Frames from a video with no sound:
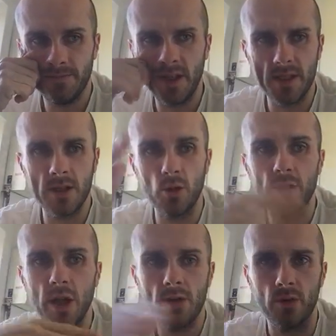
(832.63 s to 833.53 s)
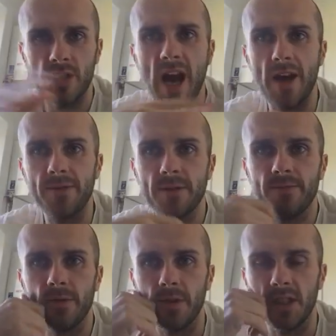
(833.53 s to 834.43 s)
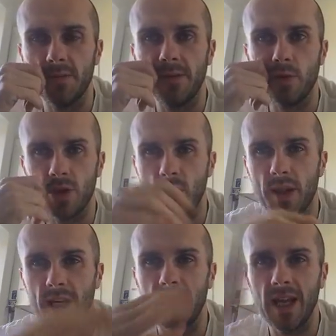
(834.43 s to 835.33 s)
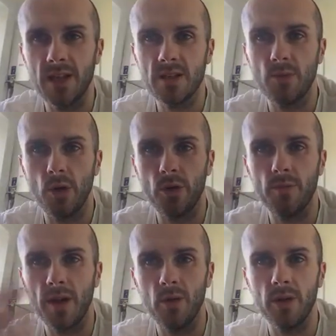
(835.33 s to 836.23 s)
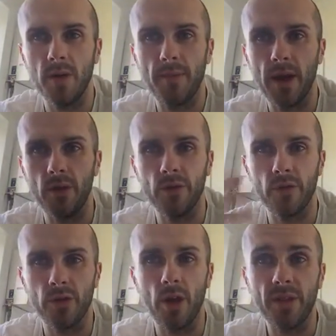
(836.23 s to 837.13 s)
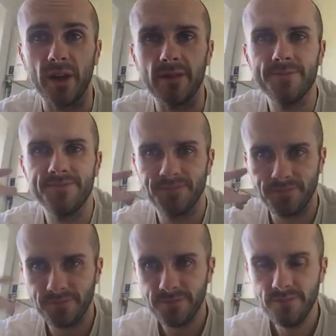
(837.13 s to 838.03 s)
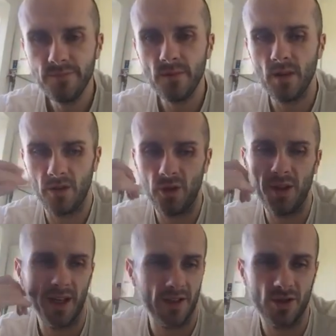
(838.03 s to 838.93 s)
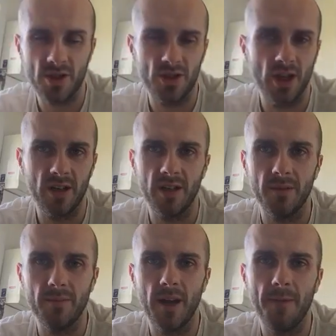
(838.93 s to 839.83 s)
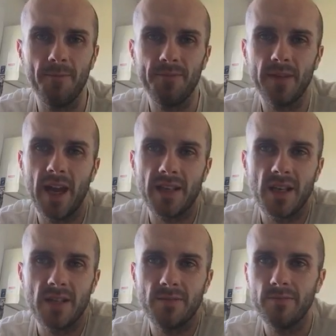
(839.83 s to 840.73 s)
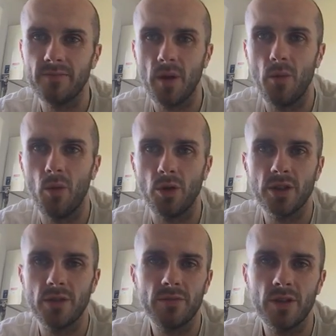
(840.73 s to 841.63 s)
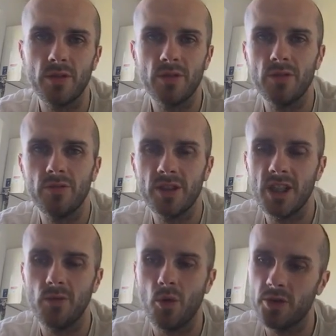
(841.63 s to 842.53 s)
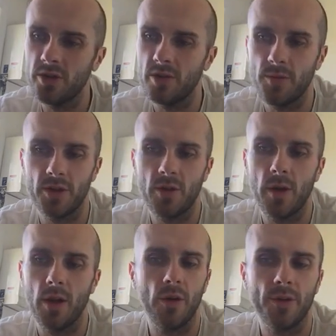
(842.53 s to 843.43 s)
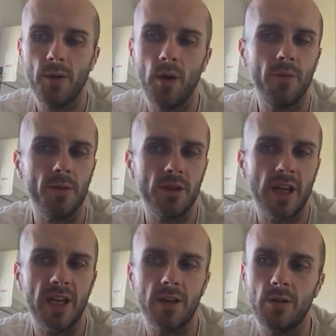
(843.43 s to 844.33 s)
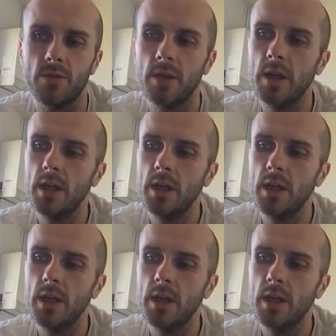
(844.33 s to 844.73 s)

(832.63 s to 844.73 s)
It's slowed down though, it's halved from the day before, so I think again tomorrow it might only be £1 or nothing. So I think it's just generally excess water. You retain water in your body quite a lot, and quite often when you diet you'll